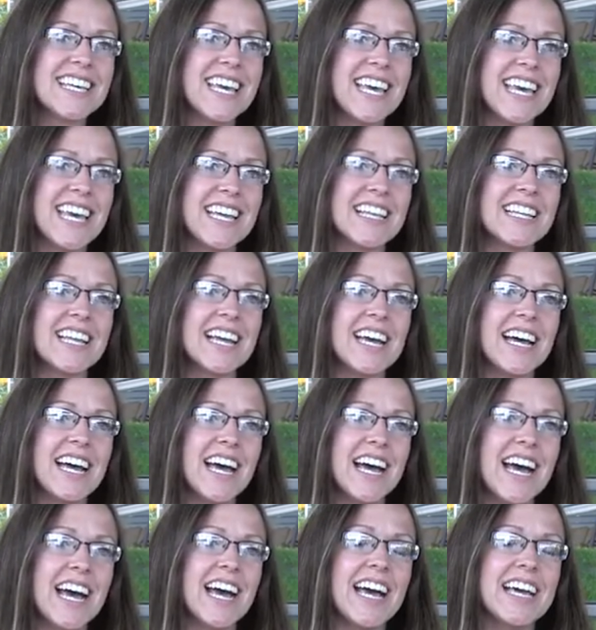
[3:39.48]
And
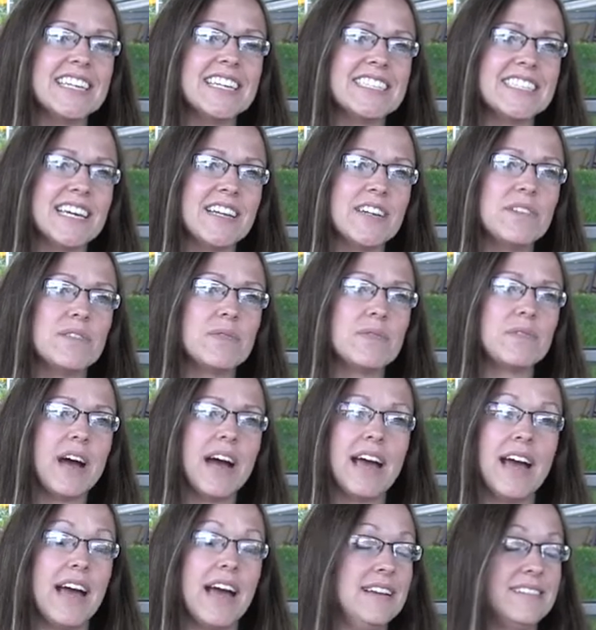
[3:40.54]
I said,
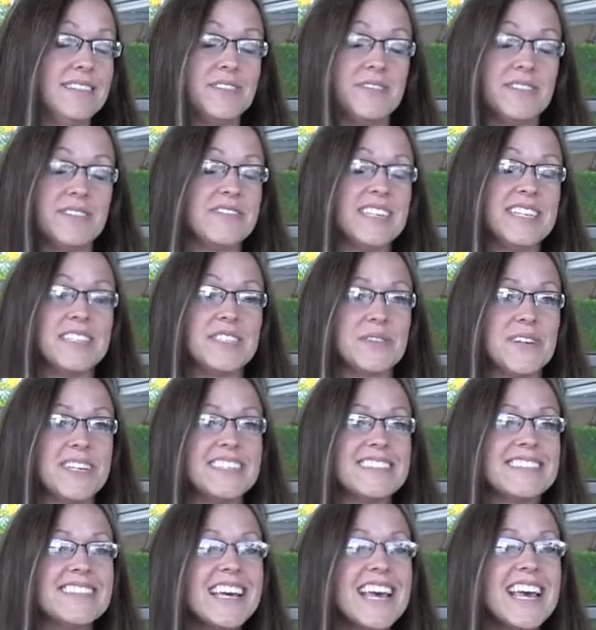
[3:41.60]
I didn't know what a fetus was.
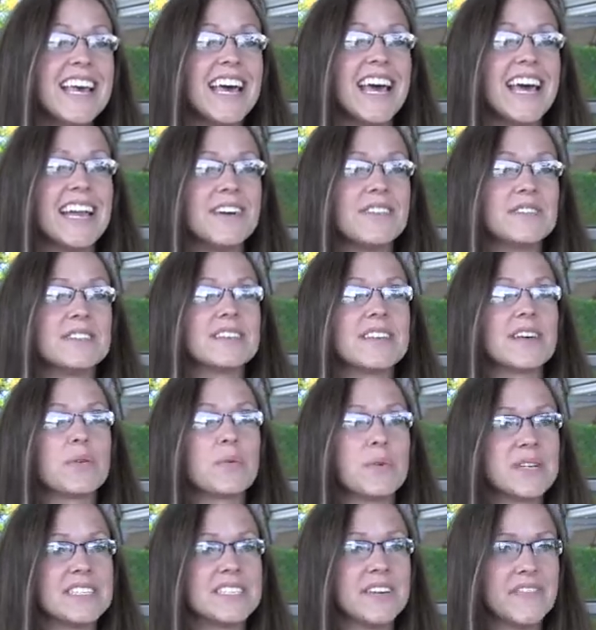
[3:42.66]
And I was like,
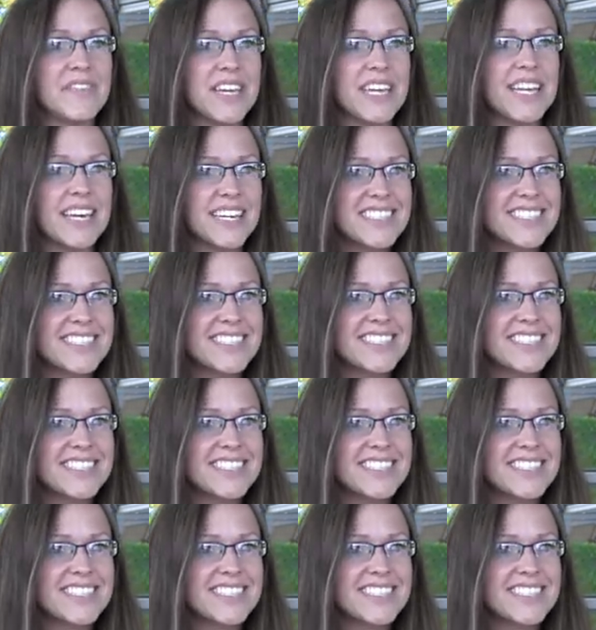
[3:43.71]
what's a fetus?